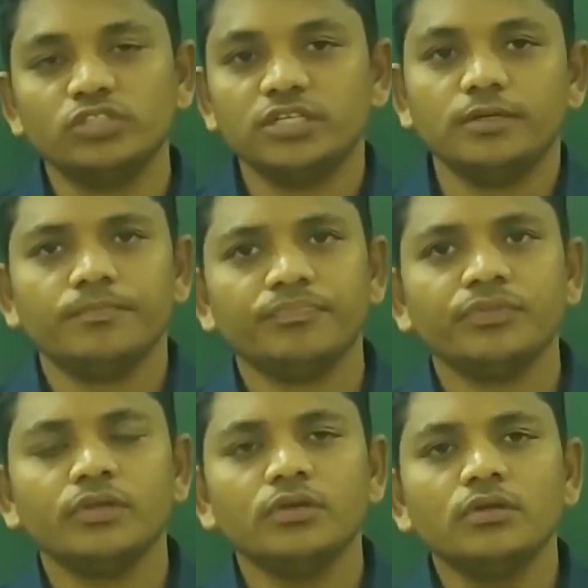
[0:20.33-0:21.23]
progeny.
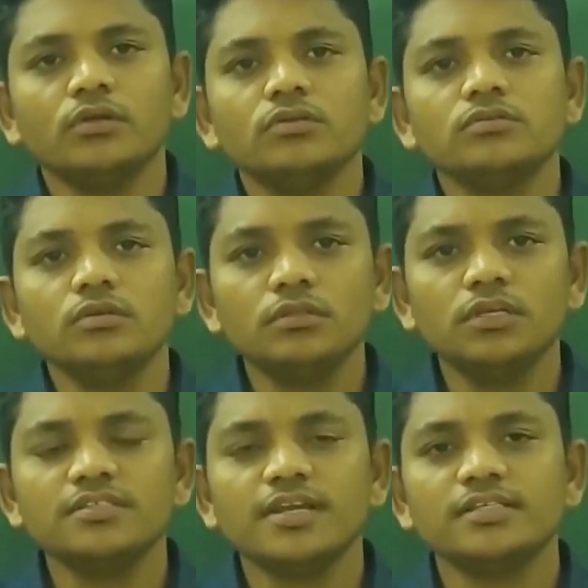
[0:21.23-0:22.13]
So in
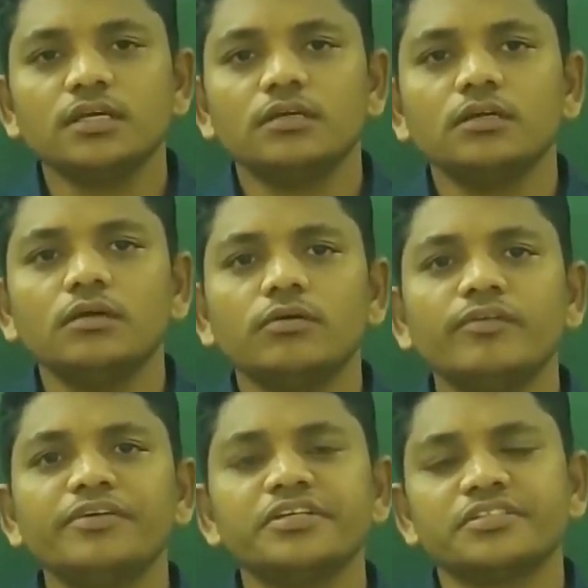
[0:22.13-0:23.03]
this lesson we
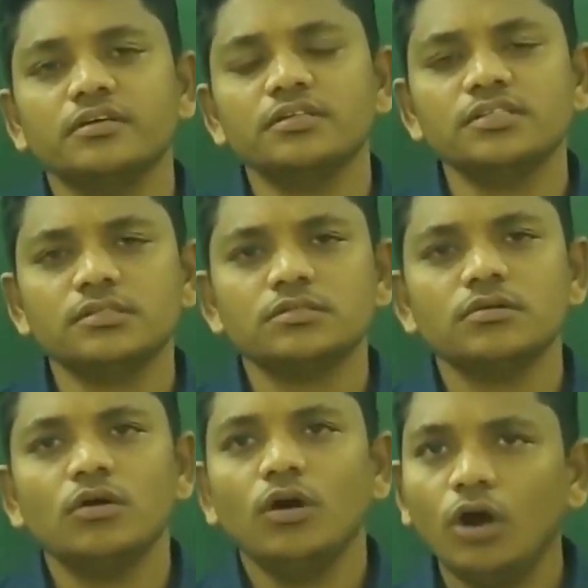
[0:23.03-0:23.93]
will discuss
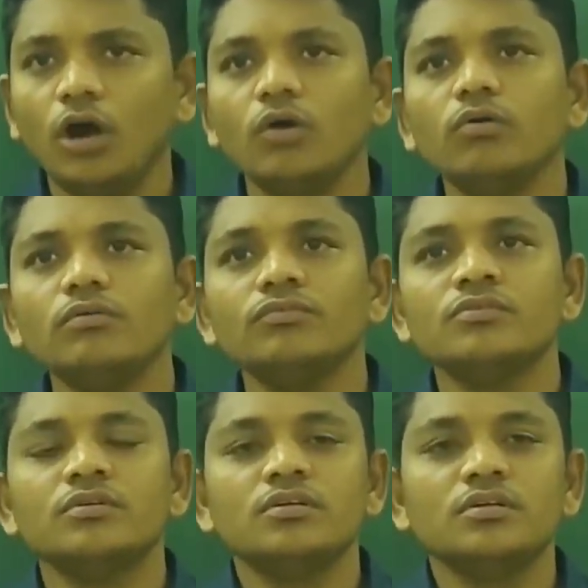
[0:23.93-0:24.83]

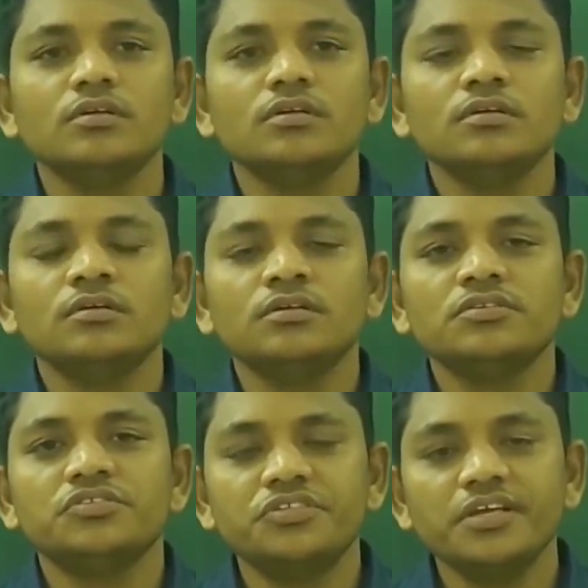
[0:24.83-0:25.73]
how
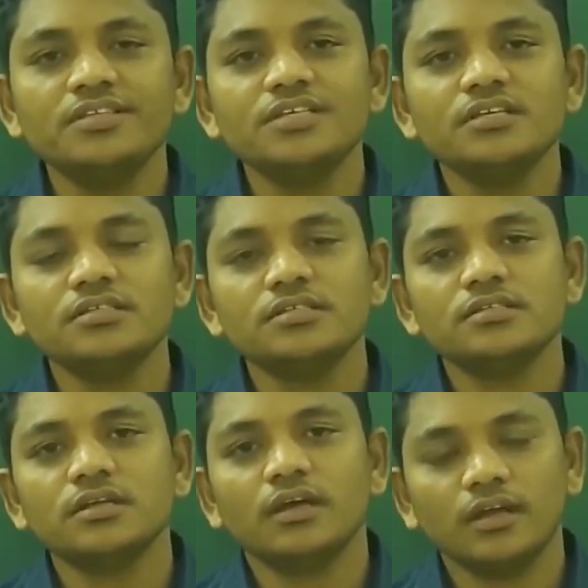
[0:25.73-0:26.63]

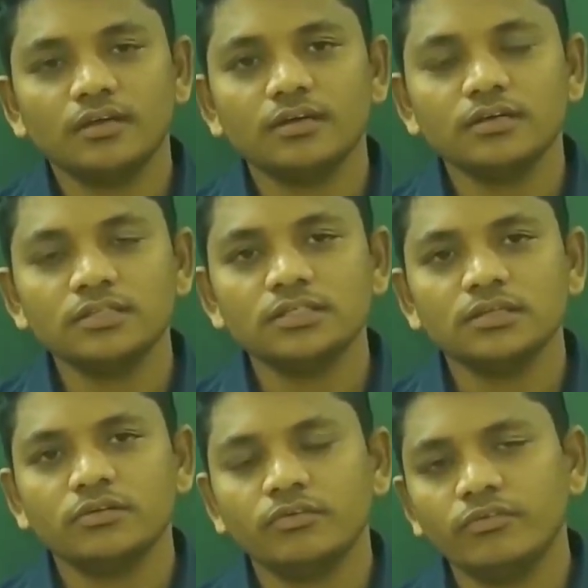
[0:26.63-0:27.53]
changes
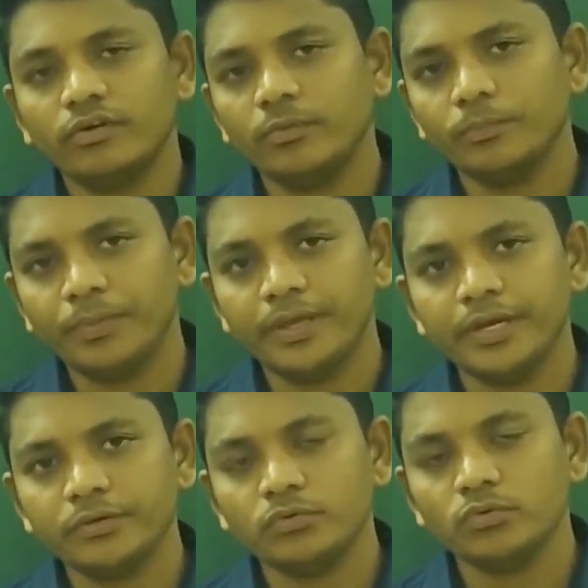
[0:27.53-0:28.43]
occurs from
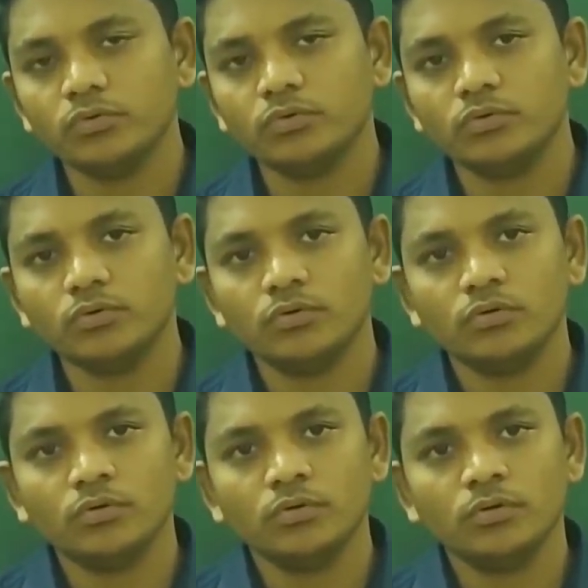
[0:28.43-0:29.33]
parent to
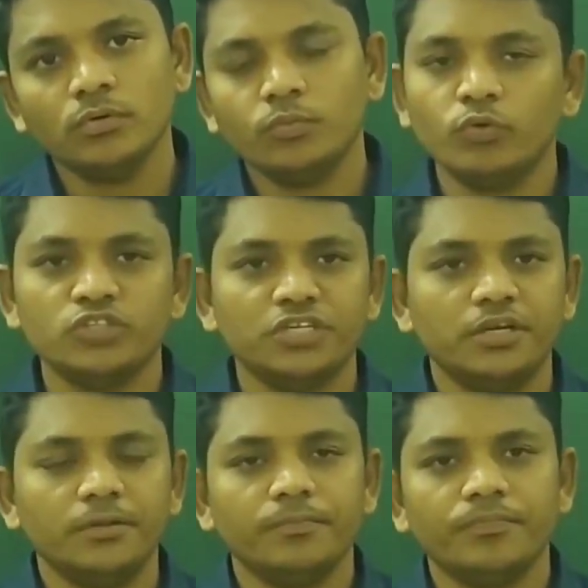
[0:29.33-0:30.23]

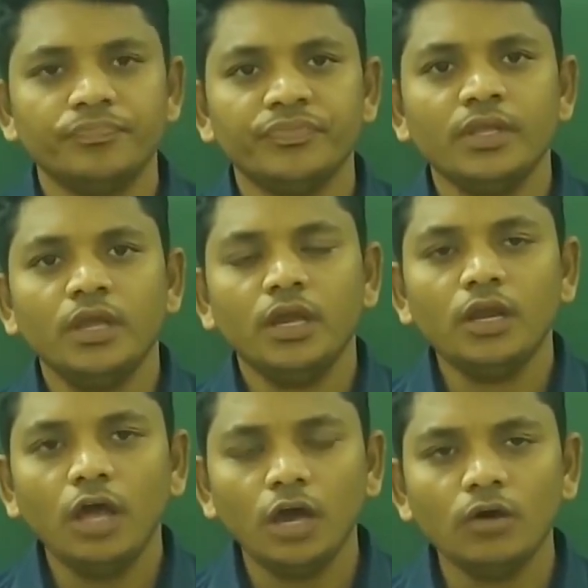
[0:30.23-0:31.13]
progeny
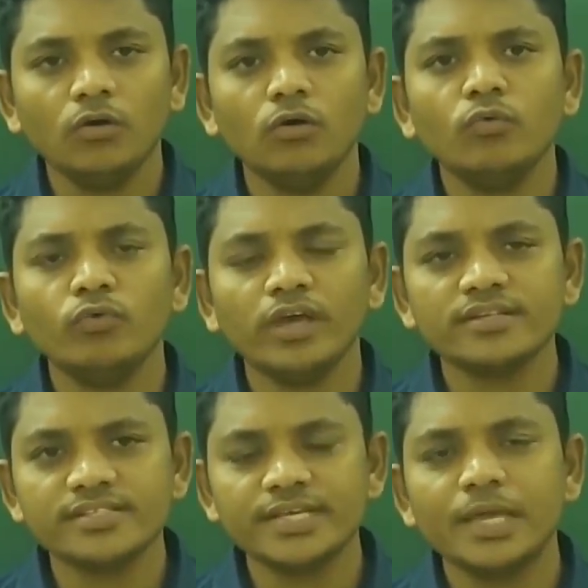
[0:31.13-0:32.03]
and how we are
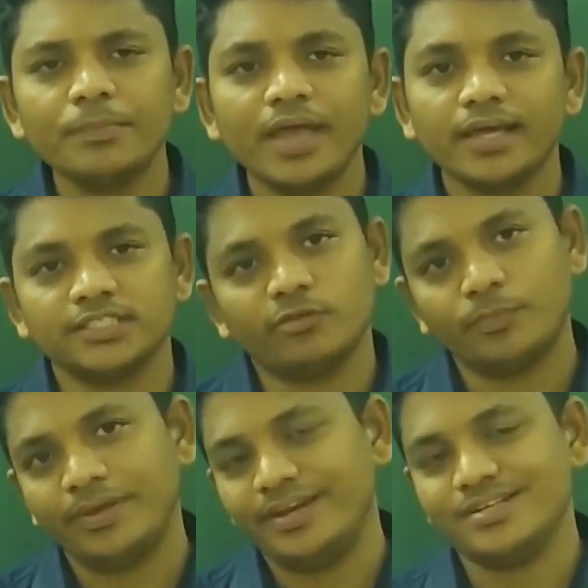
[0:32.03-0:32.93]
same as our
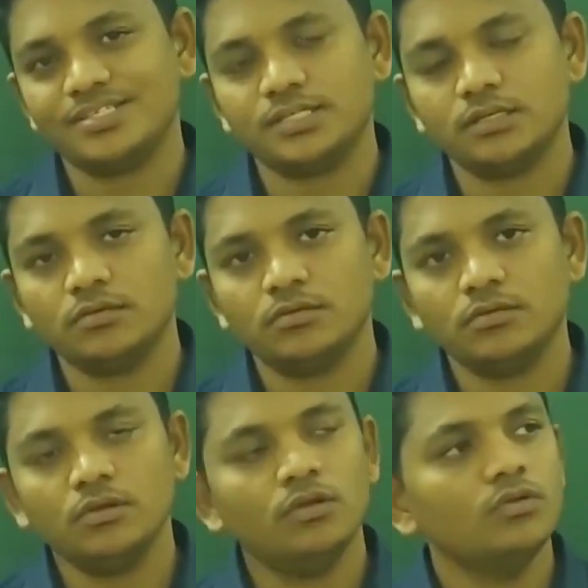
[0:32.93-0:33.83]
parents.
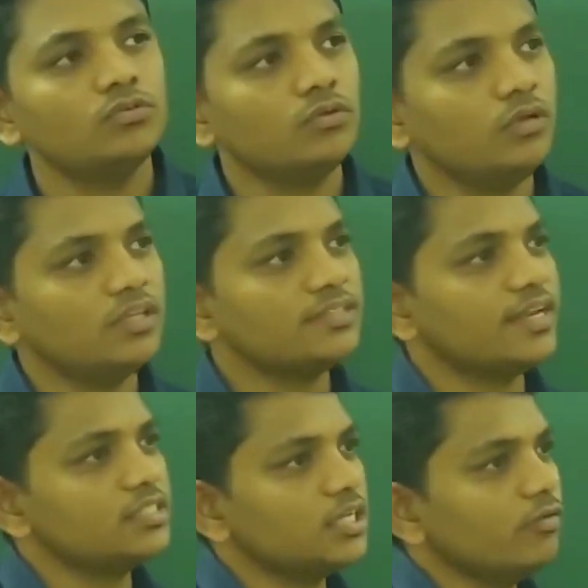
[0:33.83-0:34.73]
So in this
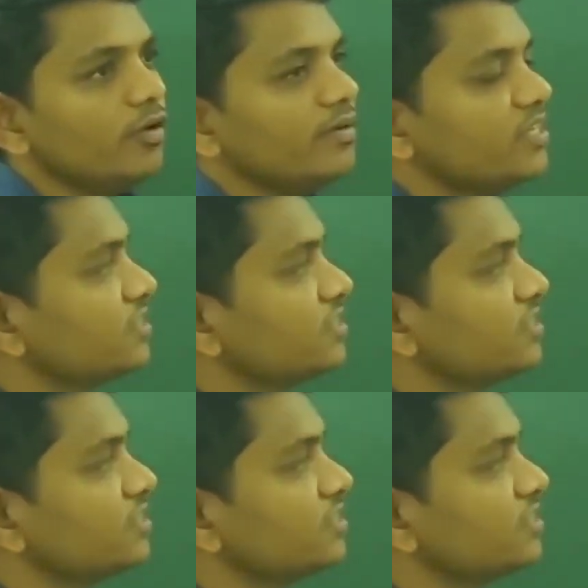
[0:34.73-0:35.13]
lesson we will